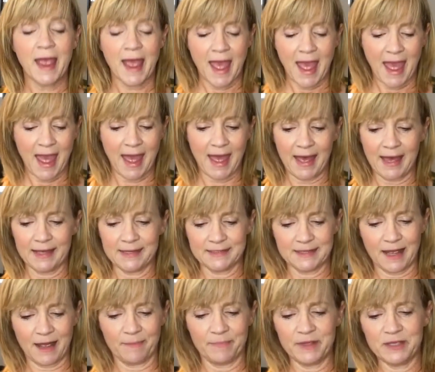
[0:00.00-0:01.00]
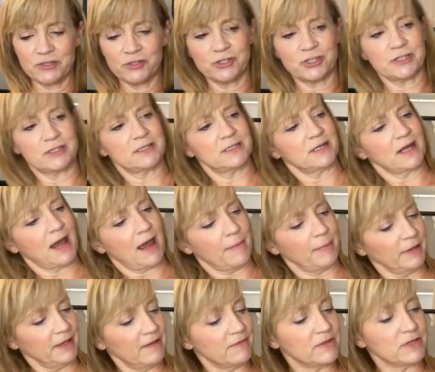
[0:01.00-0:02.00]
and these are just, I
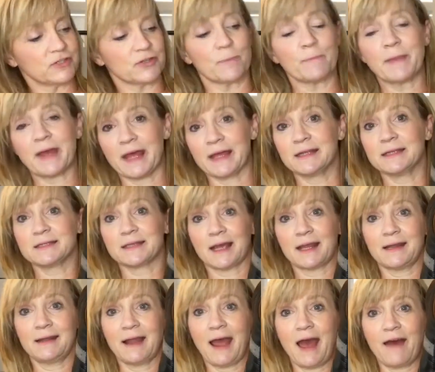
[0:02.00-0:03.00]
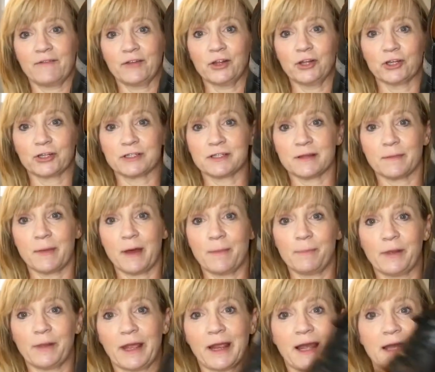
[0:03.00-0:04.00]
believe these are men's. I haven't looked them
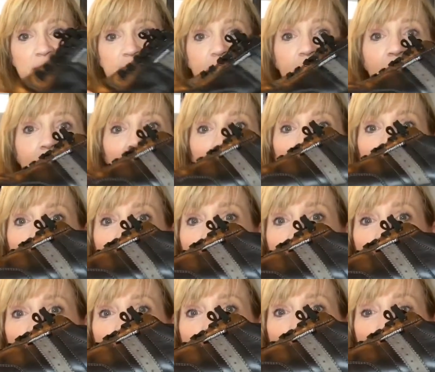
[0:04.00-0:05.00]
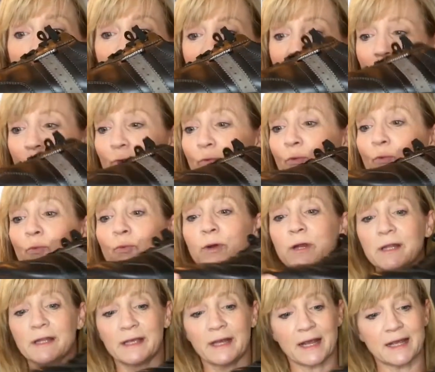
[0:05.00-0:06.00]
up, like I said, but they're in
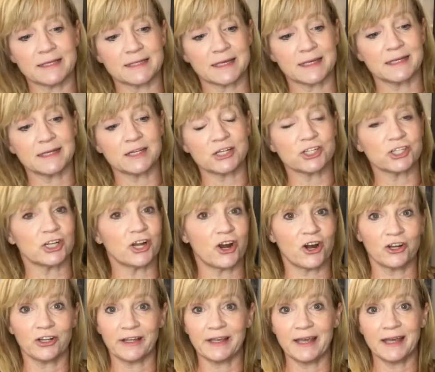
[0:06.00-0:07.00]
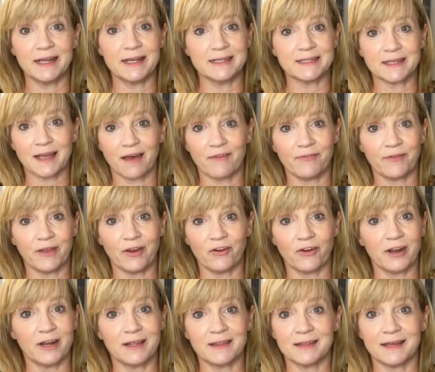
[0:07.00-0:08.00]
really nice condition, hardly any scuffing or
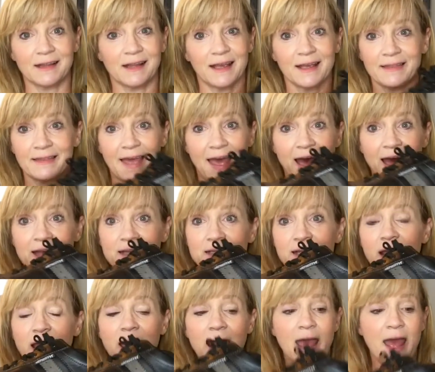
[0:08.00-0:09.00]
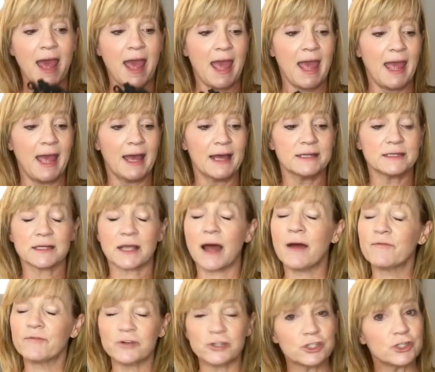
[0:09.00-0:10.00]
anything like that. And
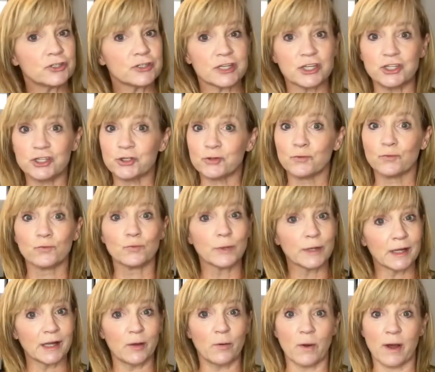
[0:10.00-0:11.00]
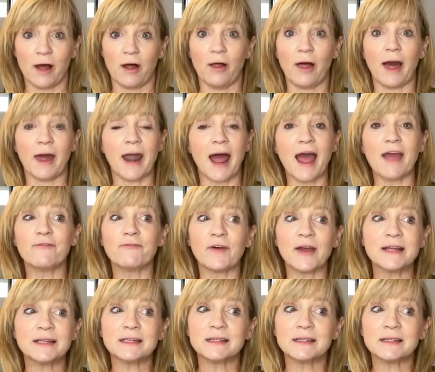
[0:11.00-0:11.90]
comfort shoes can do really well. And I find at the